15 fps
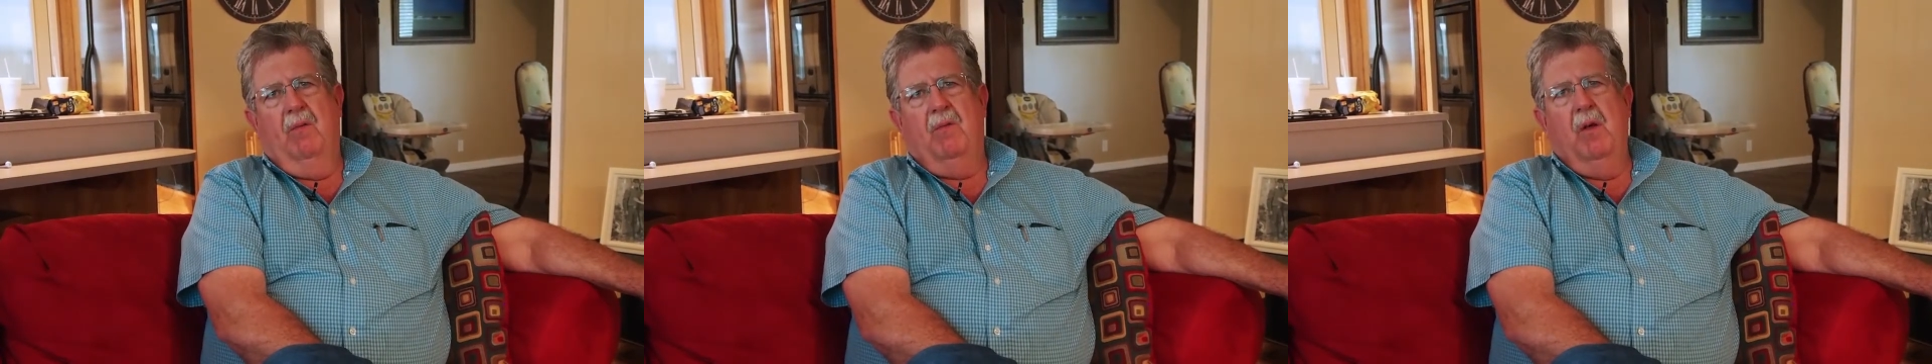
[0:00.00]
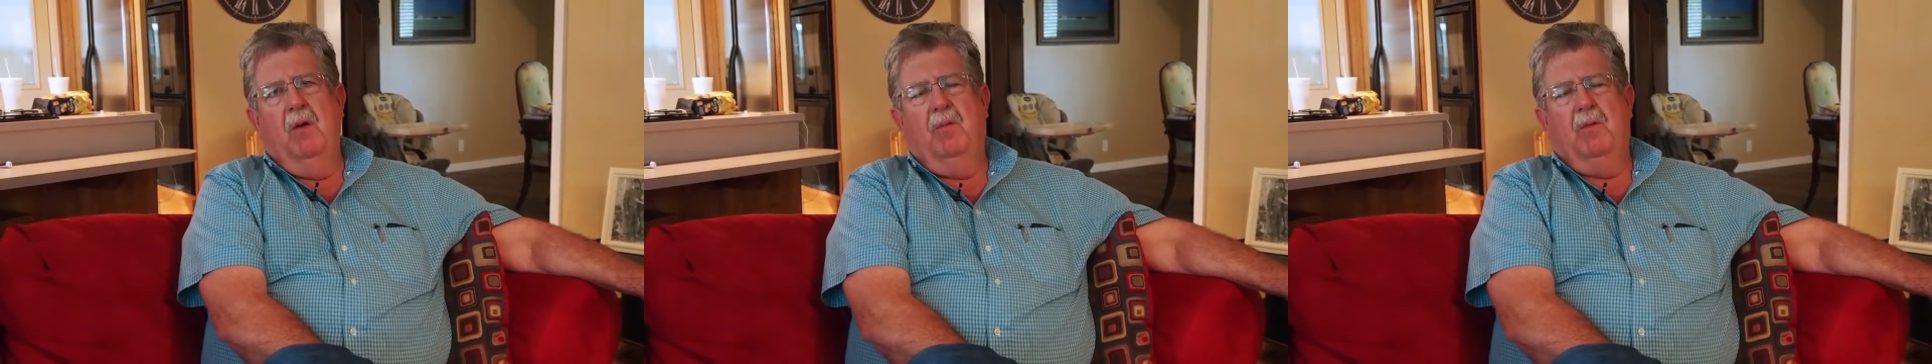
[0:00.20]

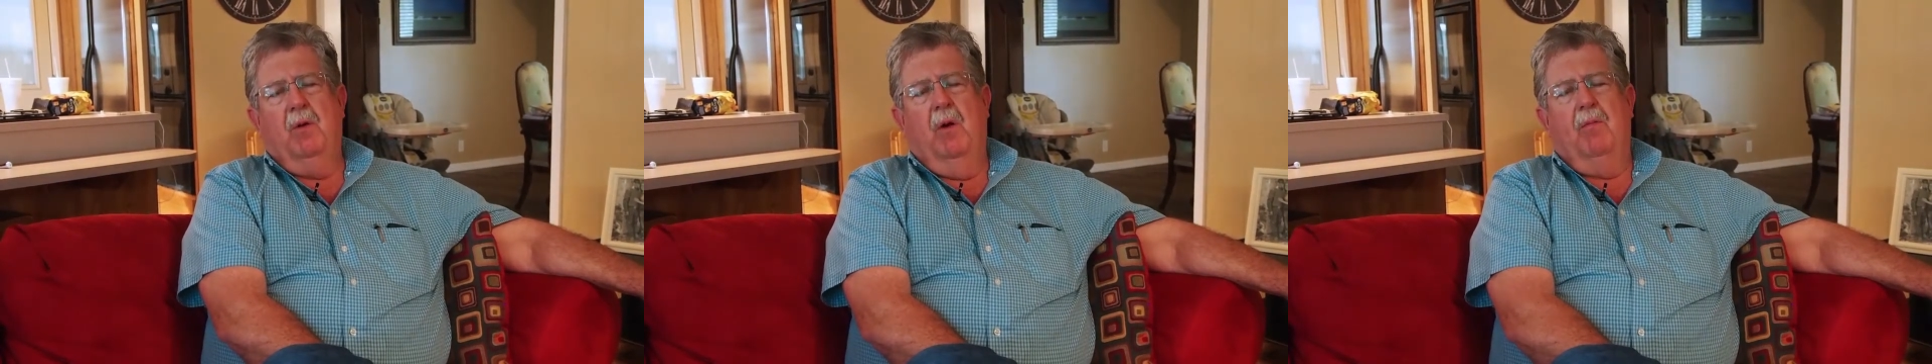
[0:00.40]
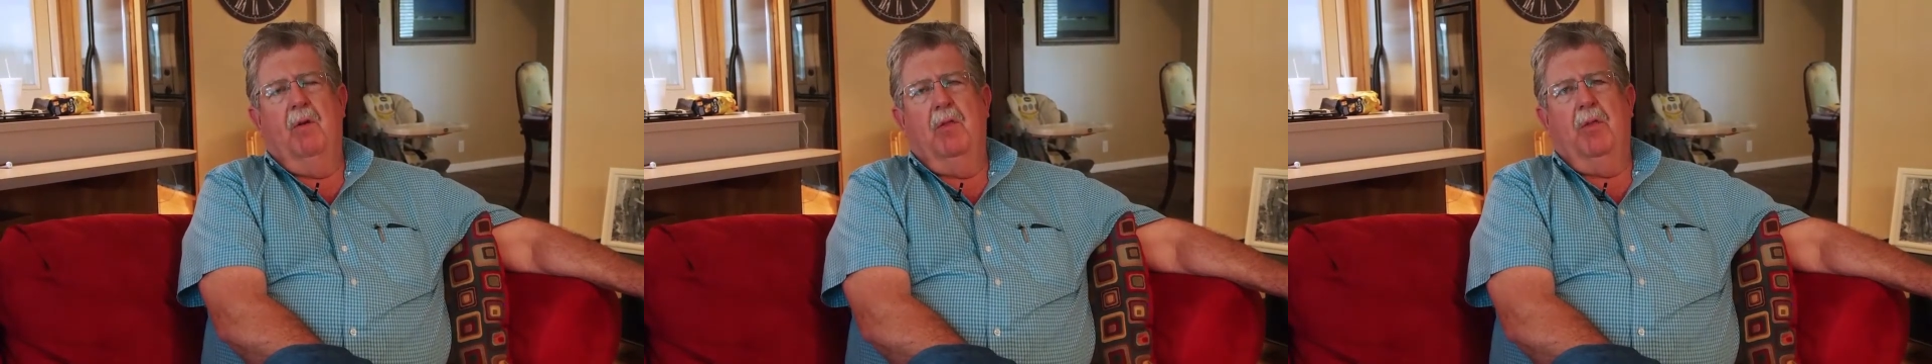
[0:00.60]
field for
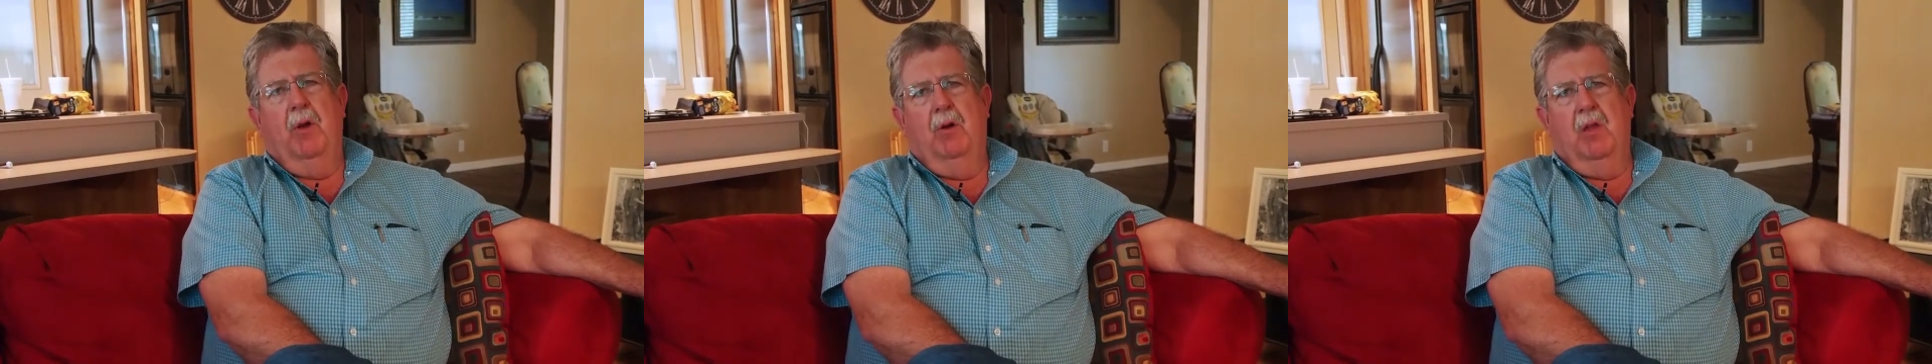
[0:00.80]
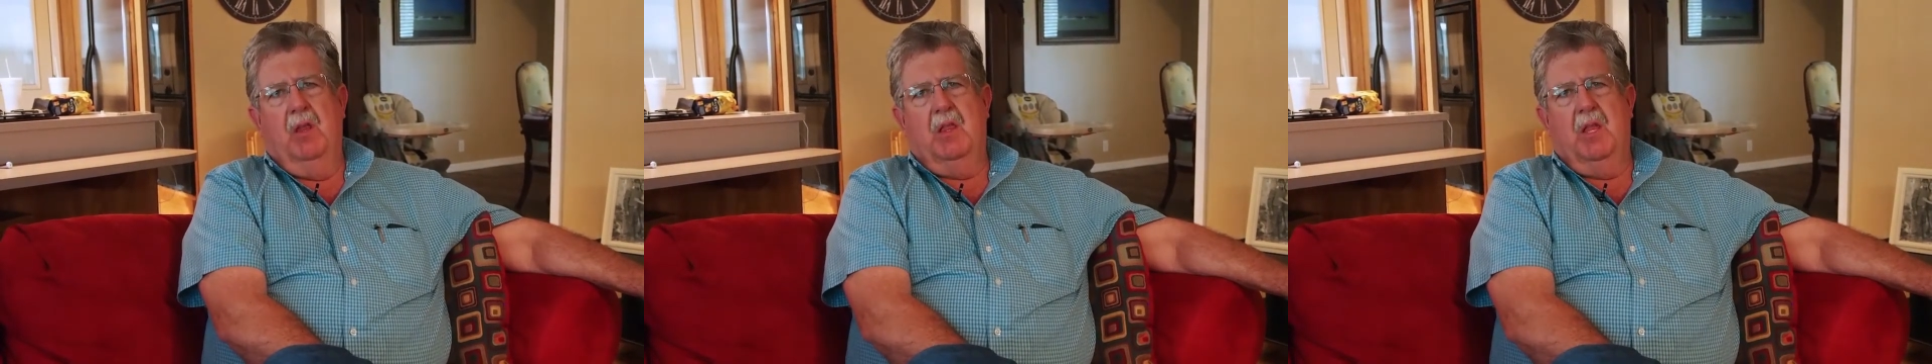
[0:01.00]
over
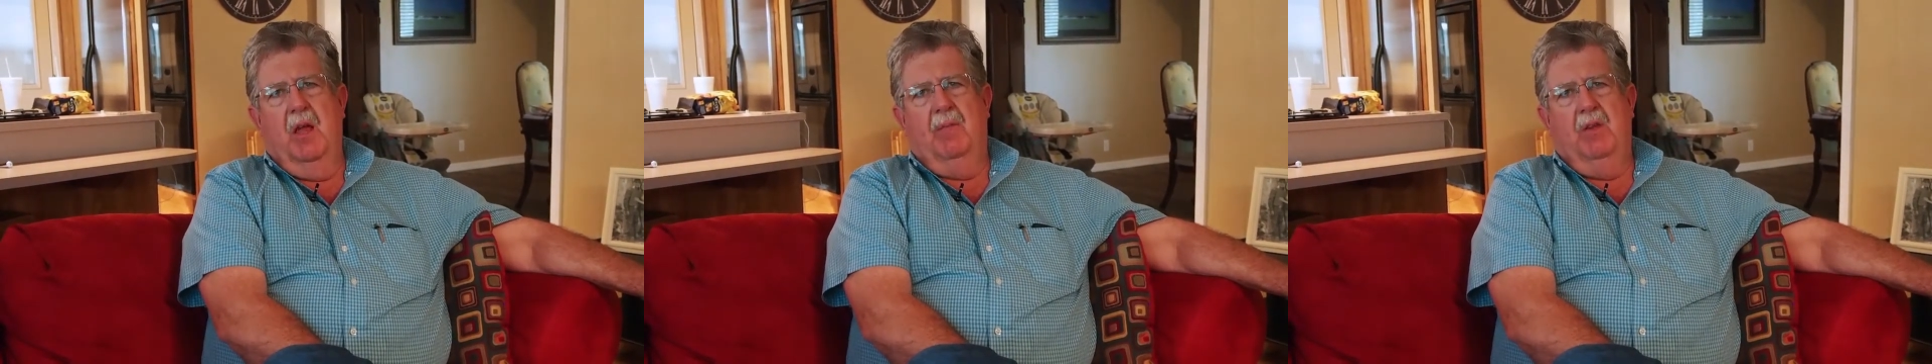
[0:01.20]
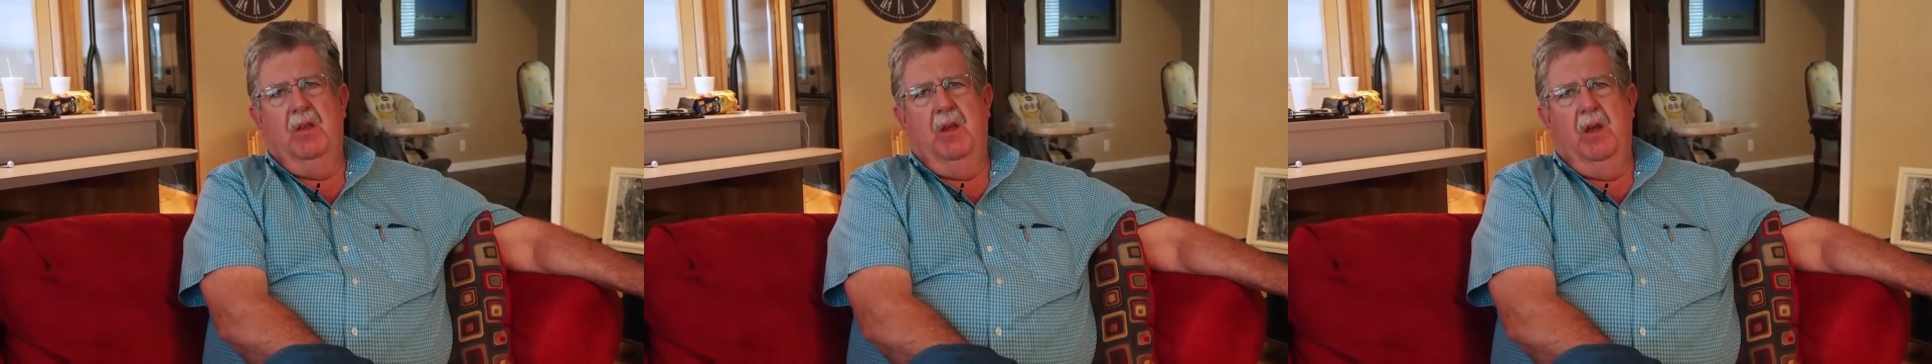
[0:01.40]

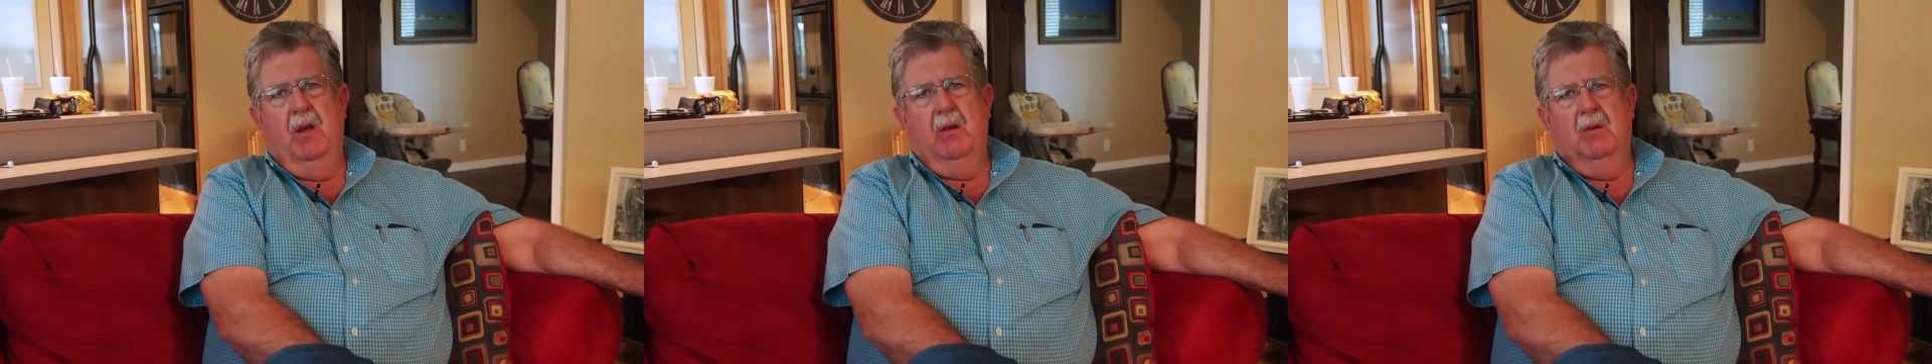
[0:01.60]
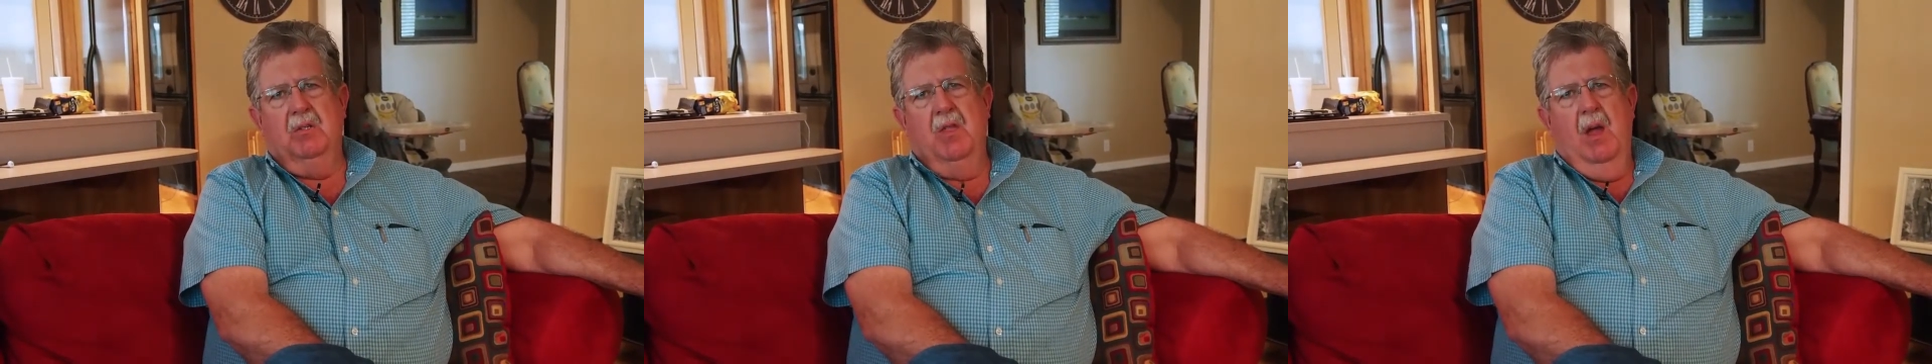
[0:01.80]
37
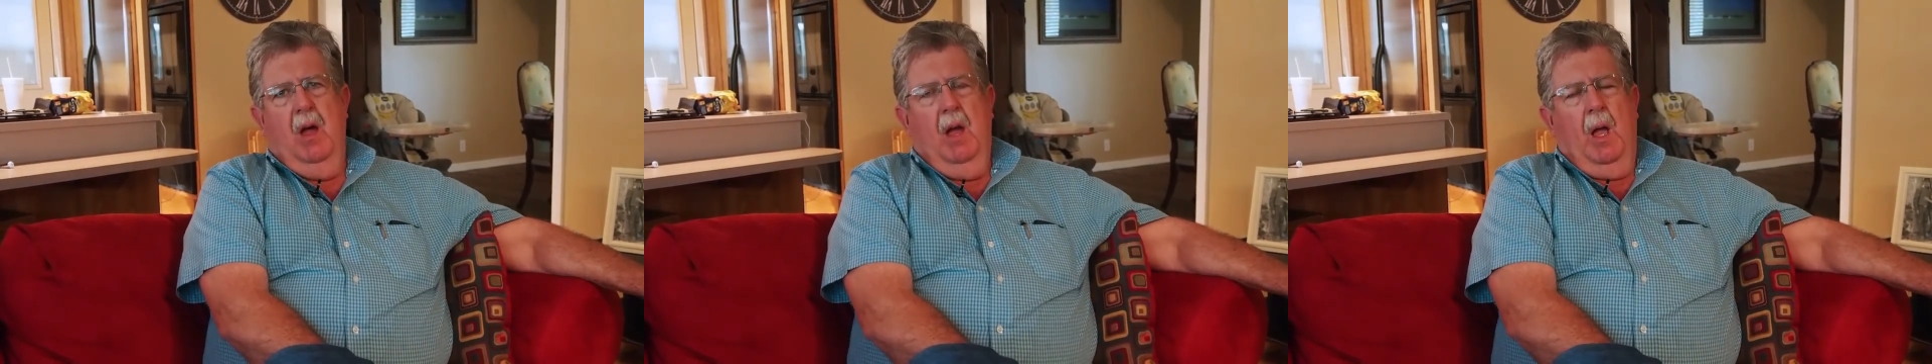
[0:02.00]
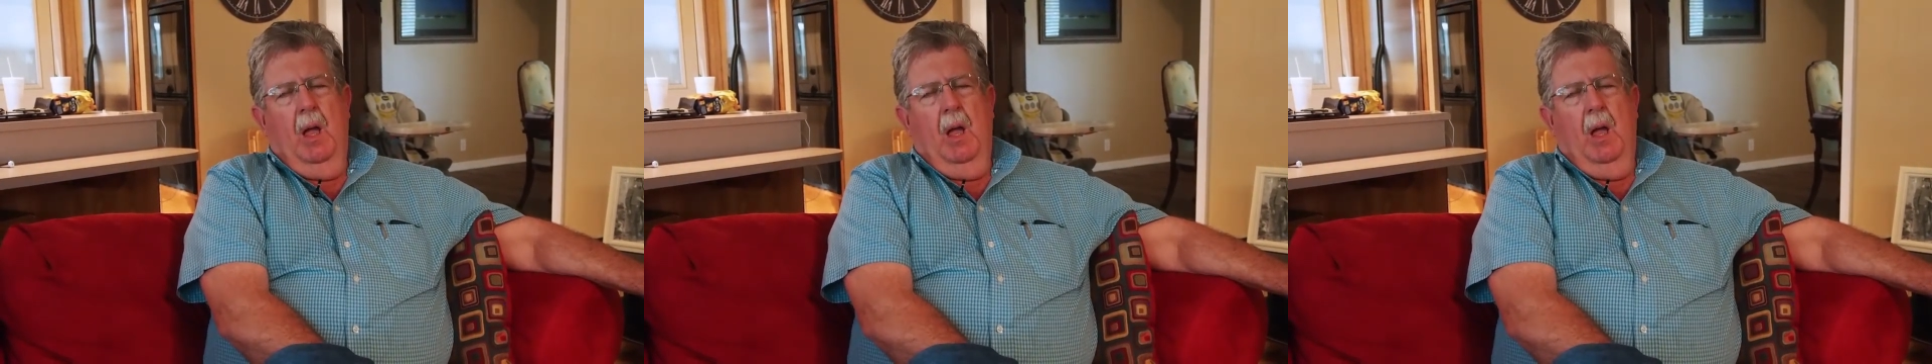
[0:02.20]
years.